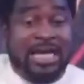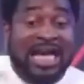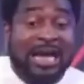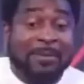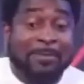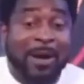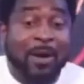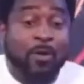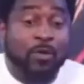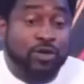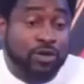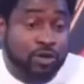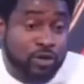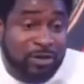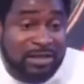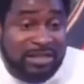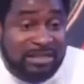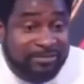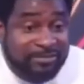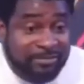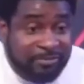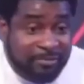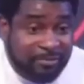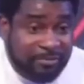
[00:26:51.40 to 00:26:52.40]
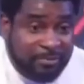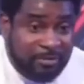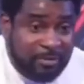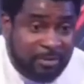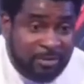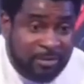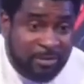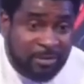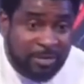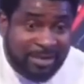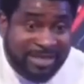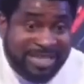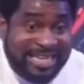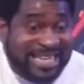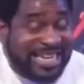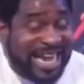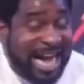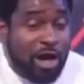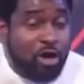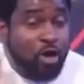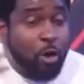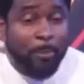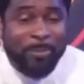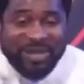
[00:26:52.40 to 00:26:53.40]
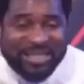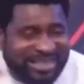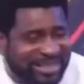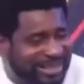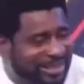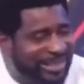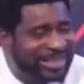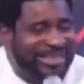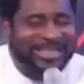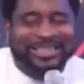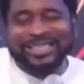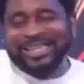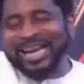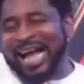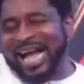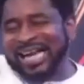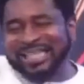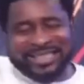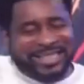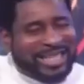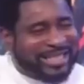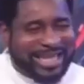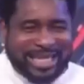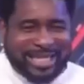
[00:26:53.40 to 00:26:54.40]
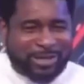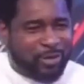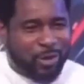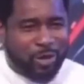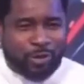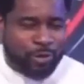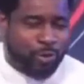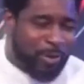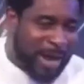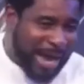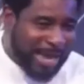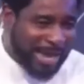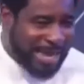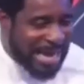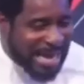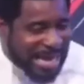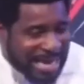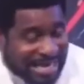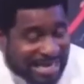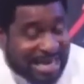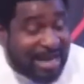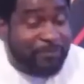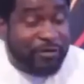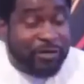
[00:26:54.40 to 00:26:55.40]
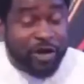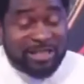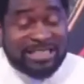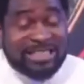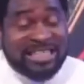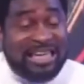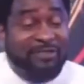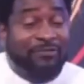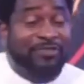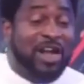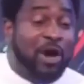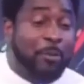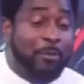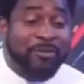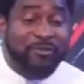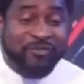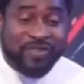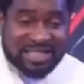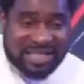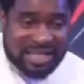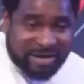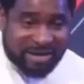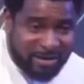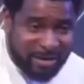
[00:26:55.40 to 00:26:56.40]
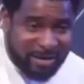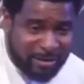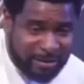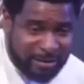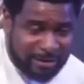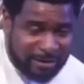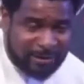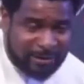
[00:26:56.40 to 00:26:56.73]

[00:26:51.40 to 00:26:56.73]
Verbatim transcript: a man wants to leave. He can't cope. His heart rate has gone too high. If he doesn't leave, there will be physical violence.